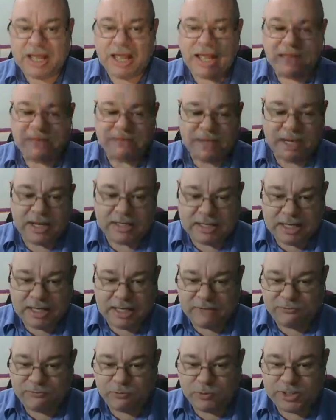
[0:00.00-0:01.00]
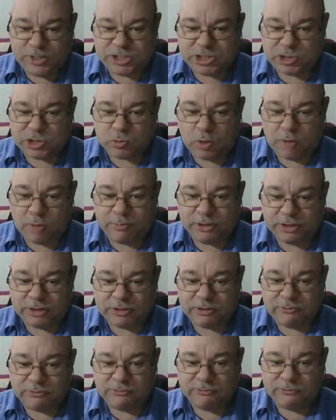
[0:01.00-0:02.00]
And then if we swap
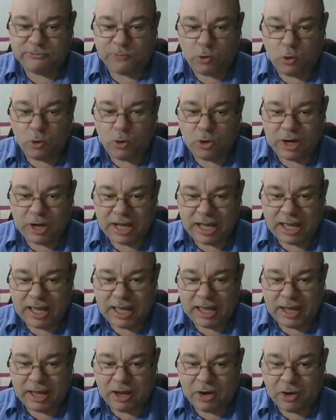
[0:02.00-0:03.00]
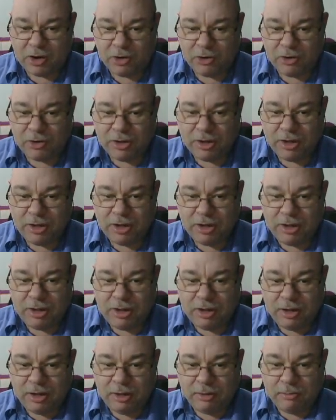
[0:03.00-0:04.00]
it for our
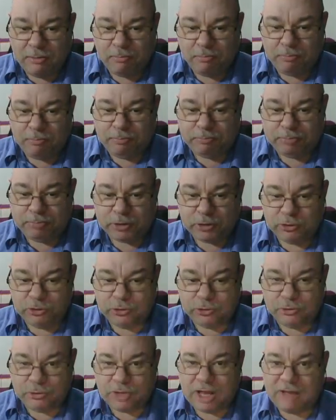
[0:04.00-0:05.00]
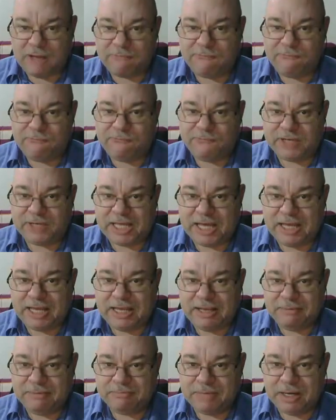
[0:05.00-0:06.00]
blue
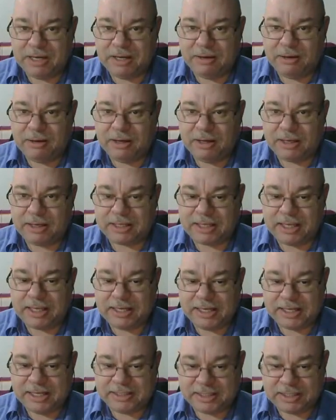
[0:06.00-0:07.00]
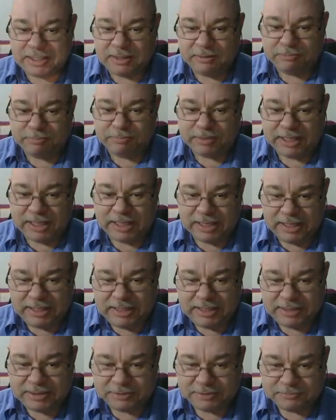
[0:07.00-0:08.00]
flame kinetic
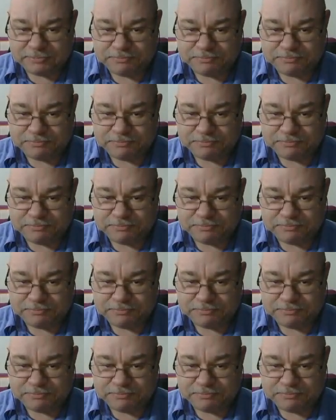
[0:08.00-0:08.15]
blade,